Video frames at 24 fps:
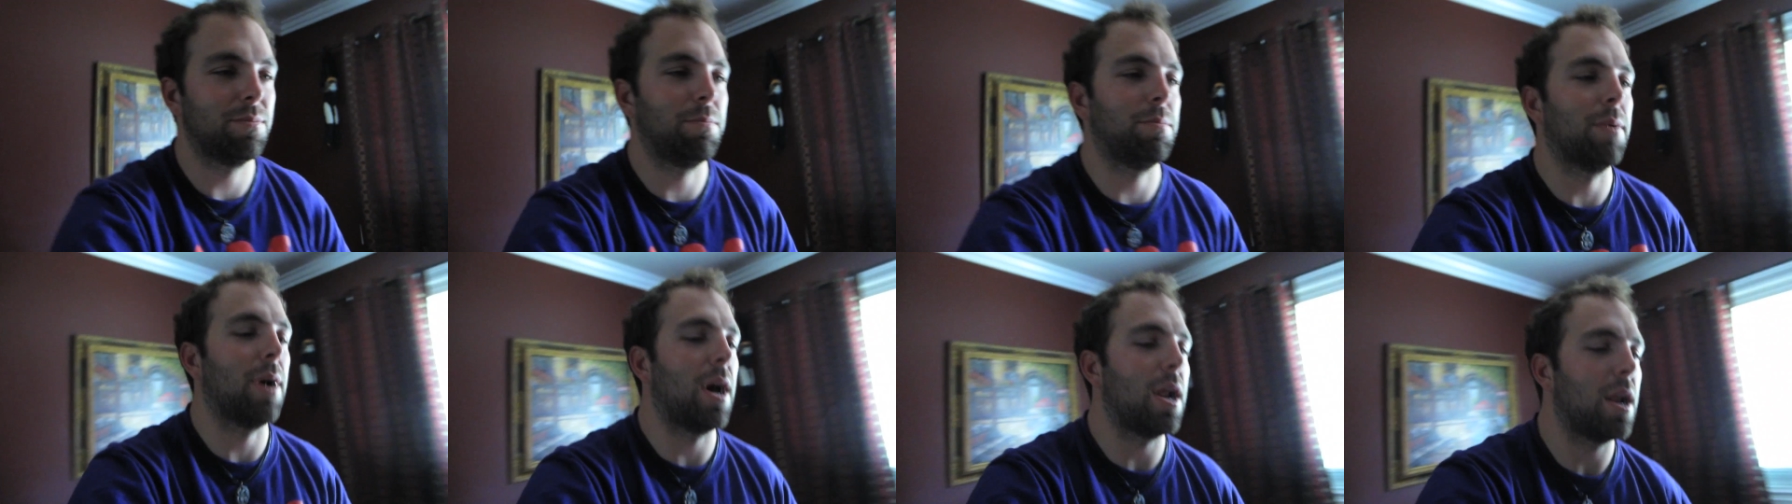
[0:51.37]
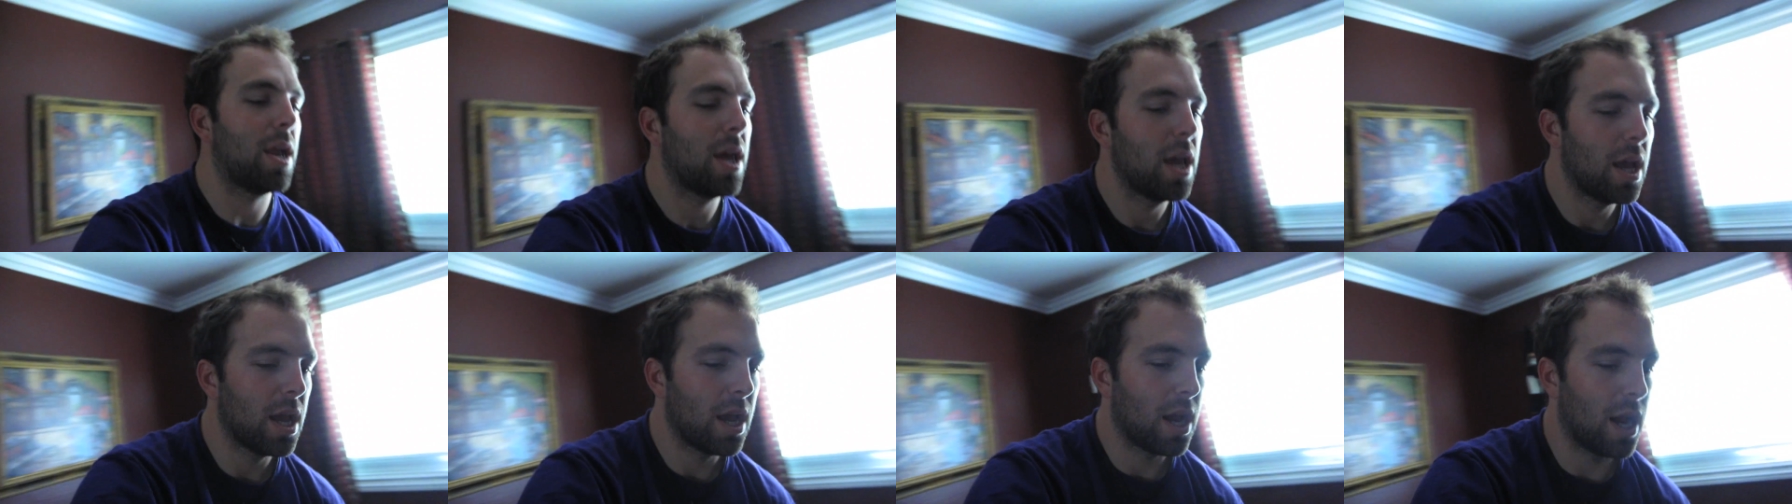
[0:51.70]

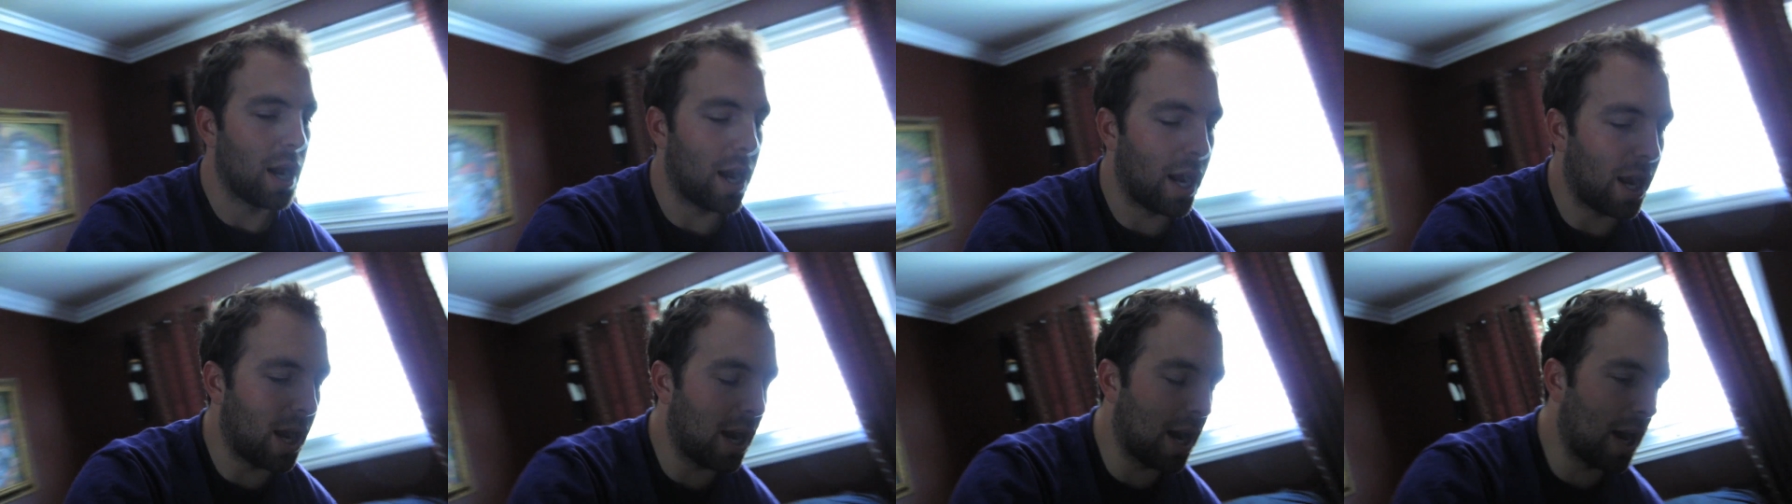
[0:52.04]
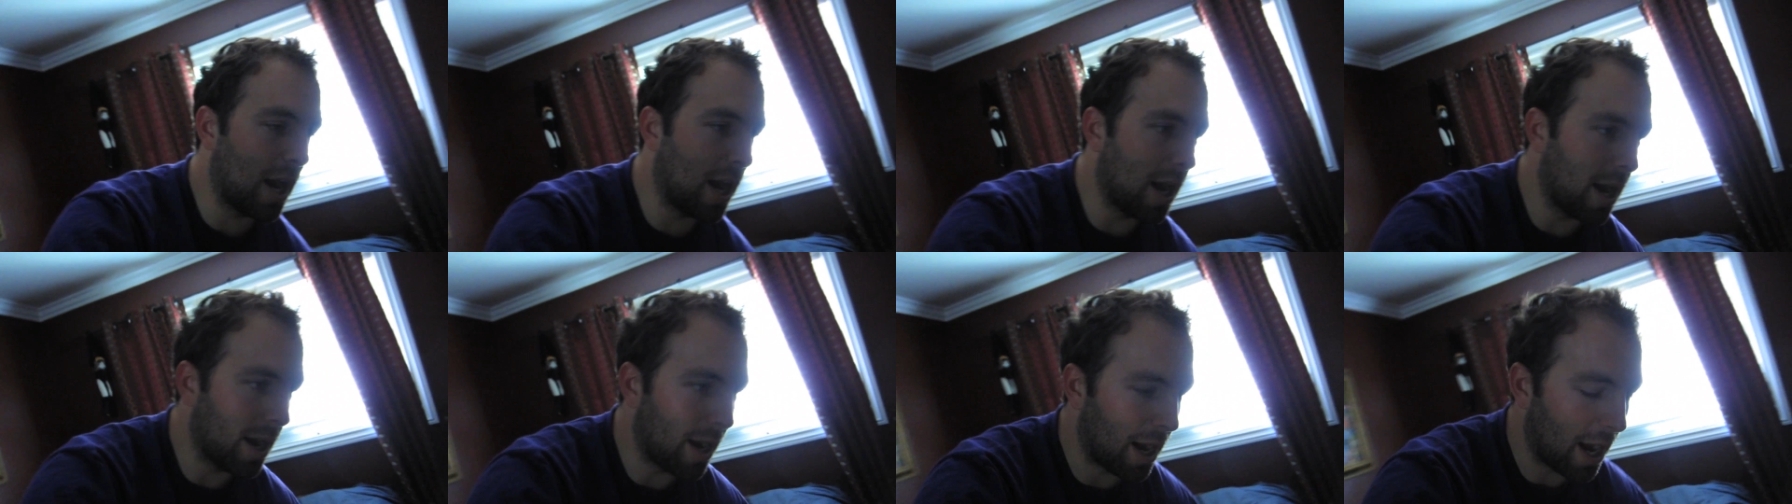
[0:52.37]
But
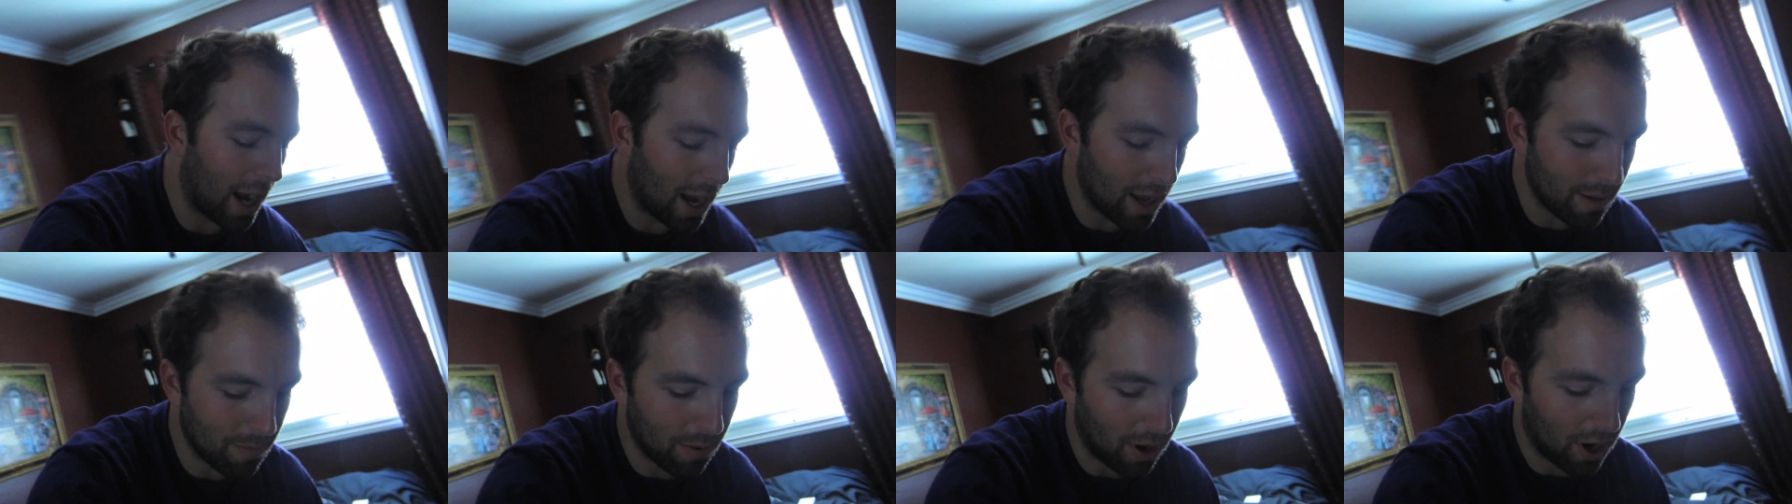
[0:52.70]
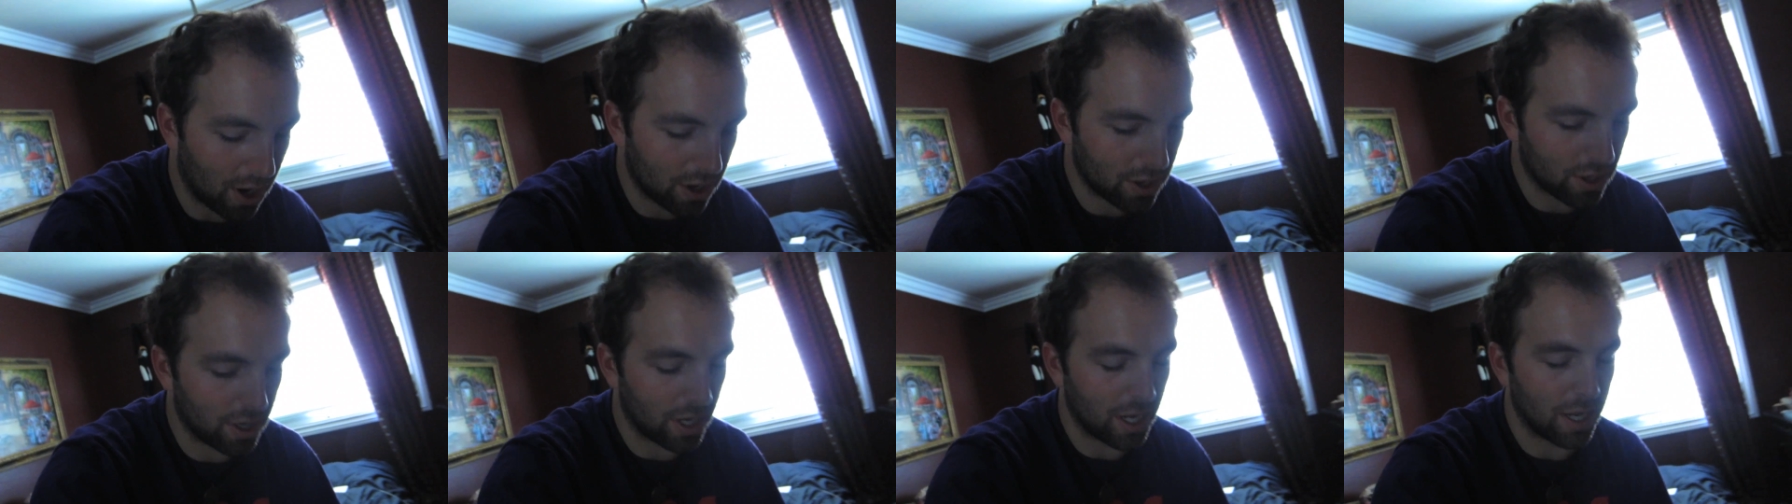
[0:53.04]
I am
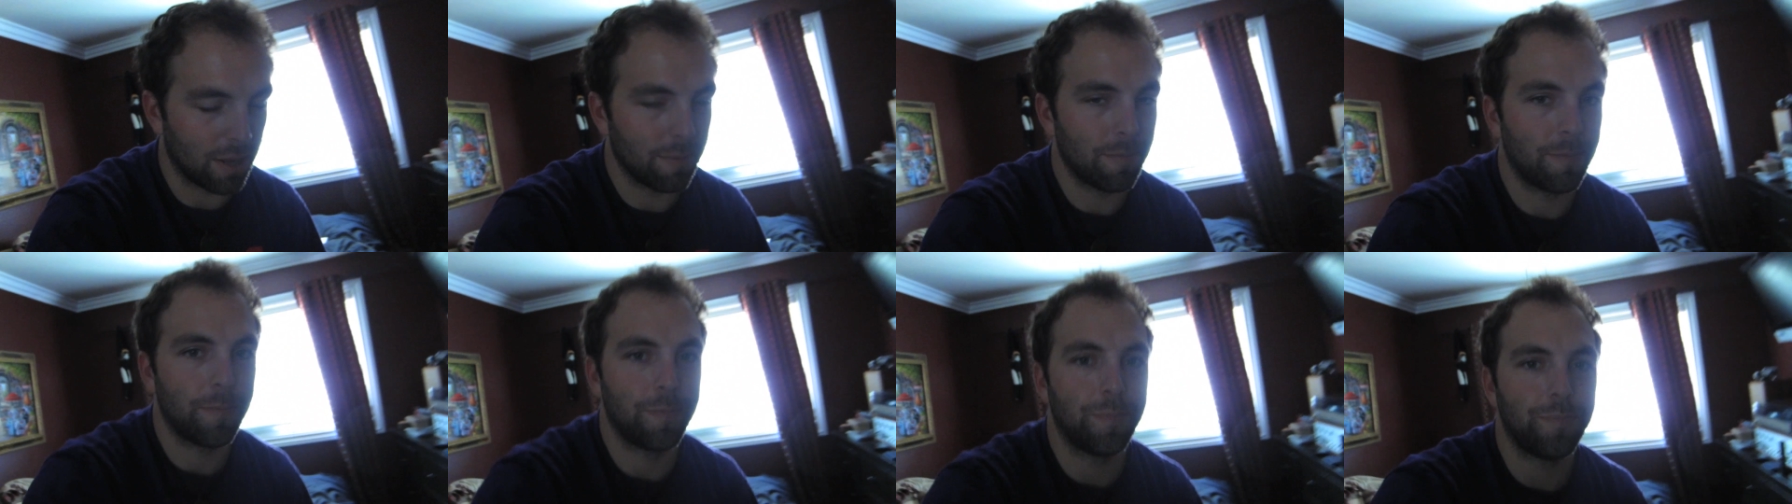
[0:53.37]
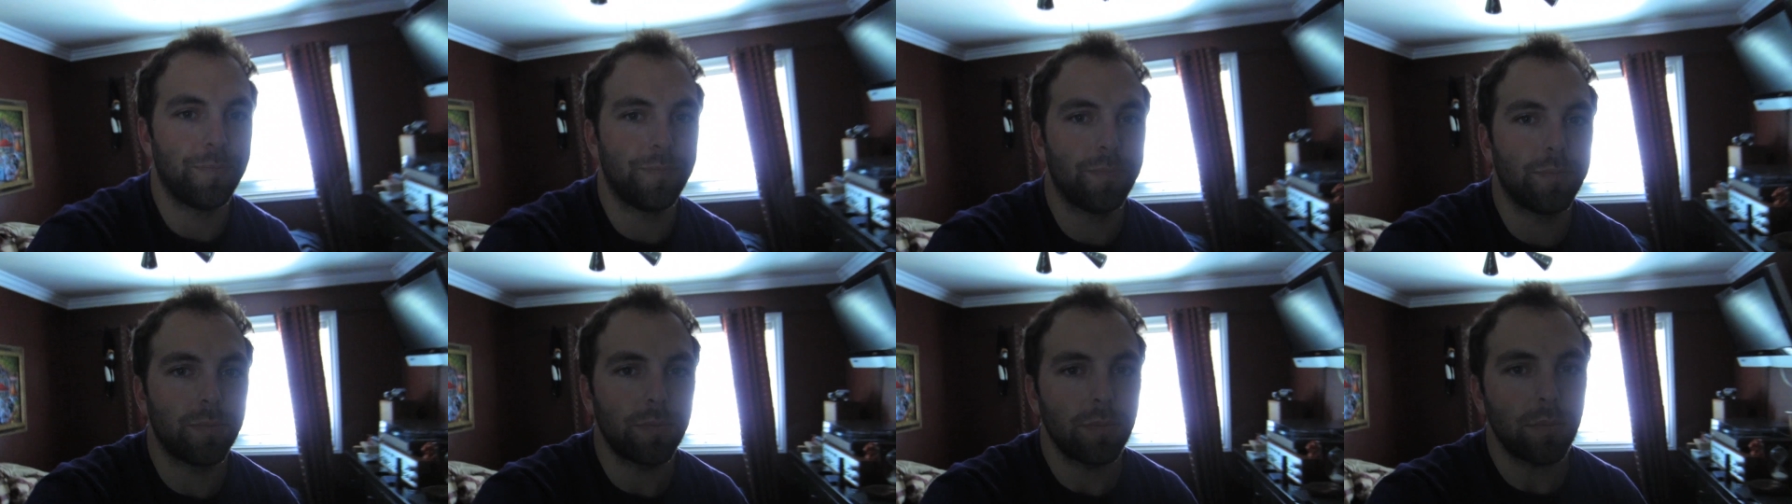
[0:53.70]
hungry.
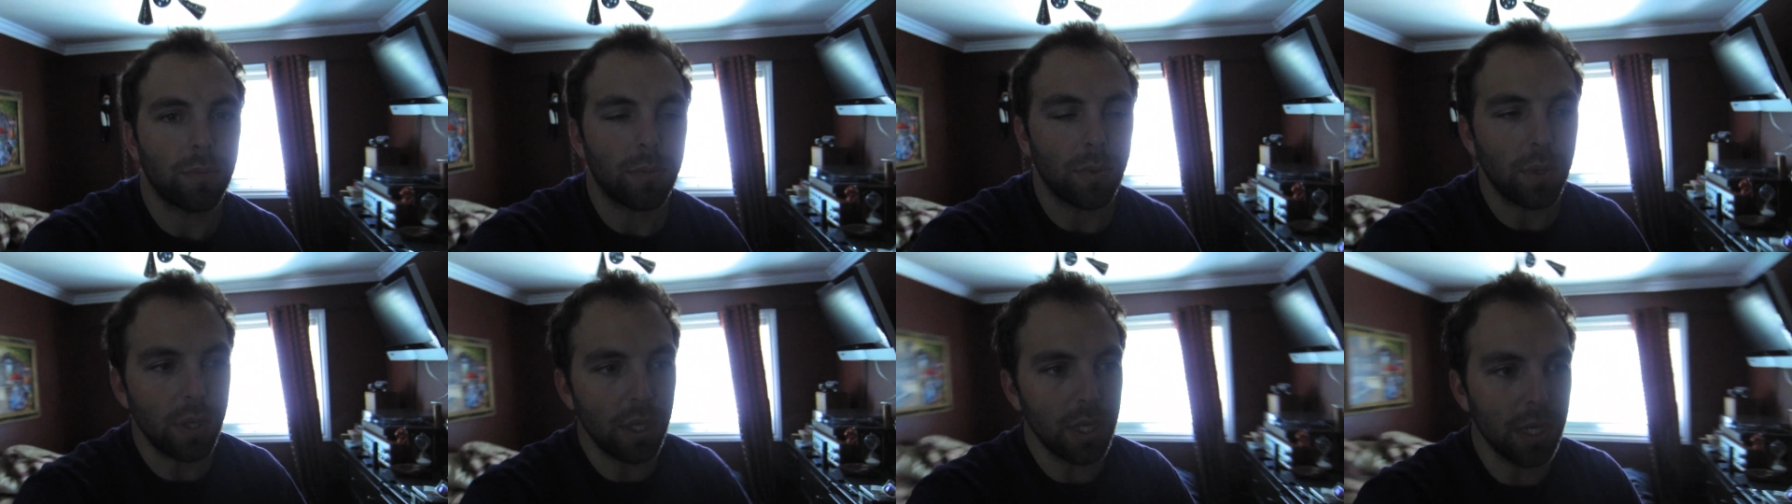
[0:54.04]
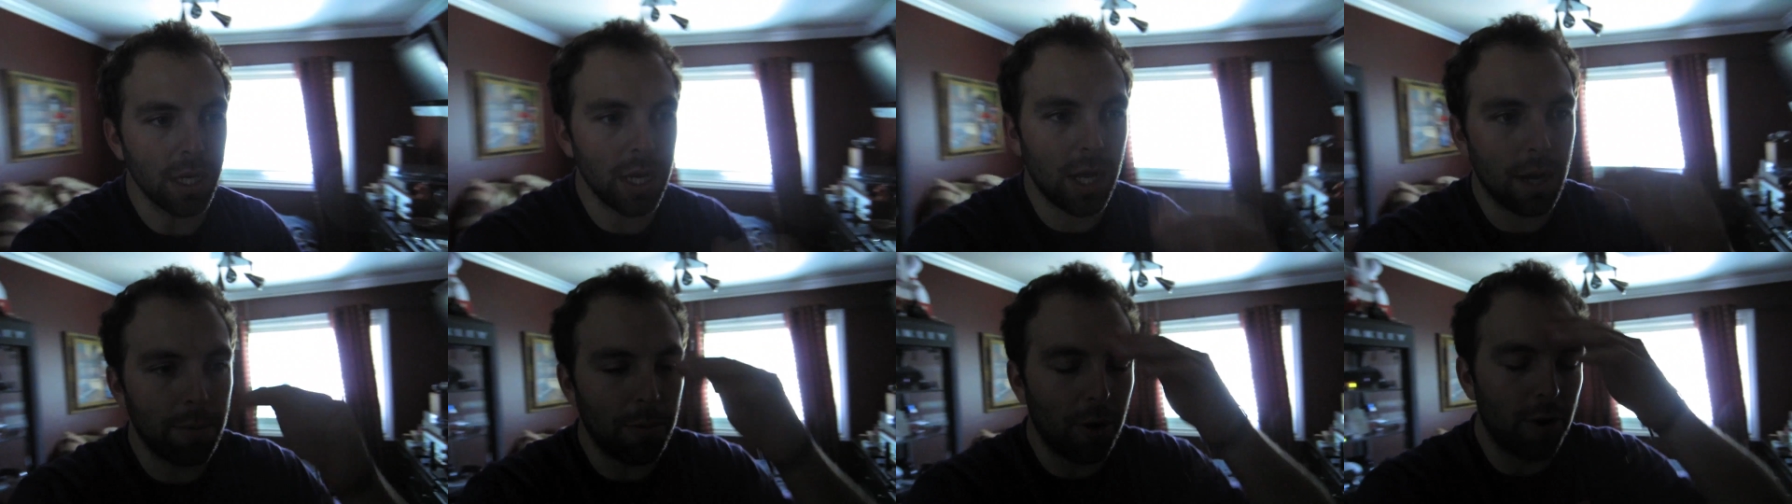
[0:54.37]

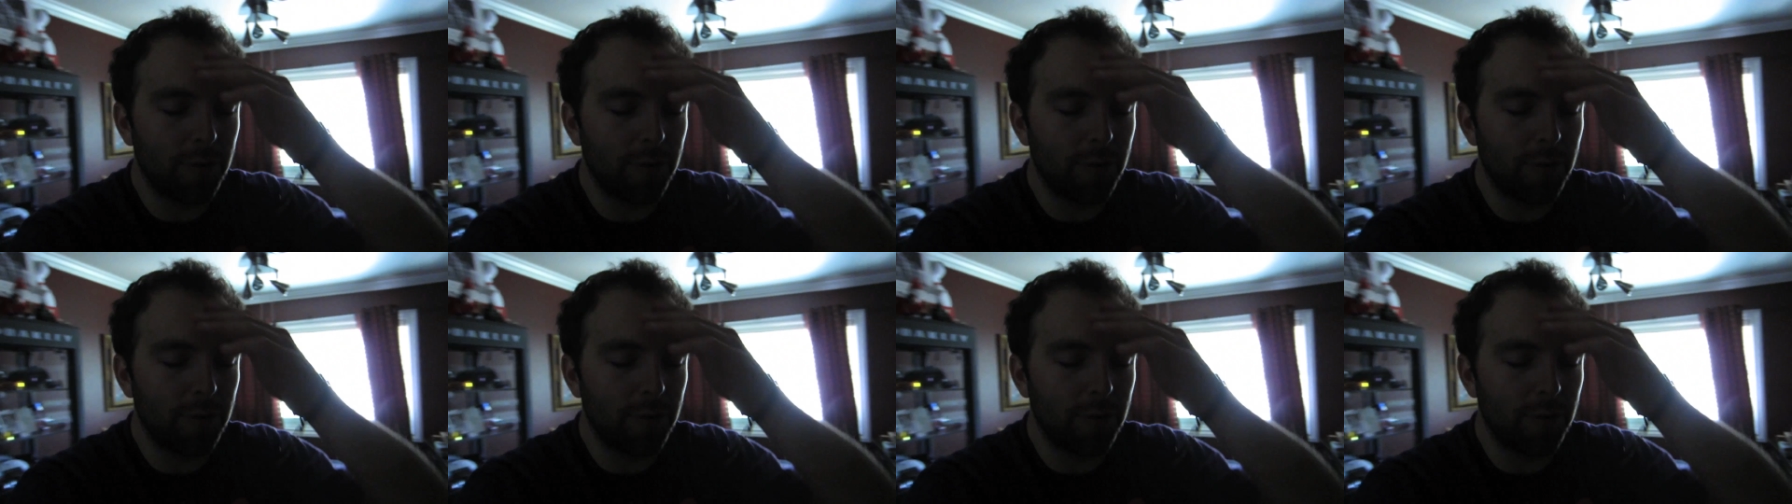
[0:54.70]
I'm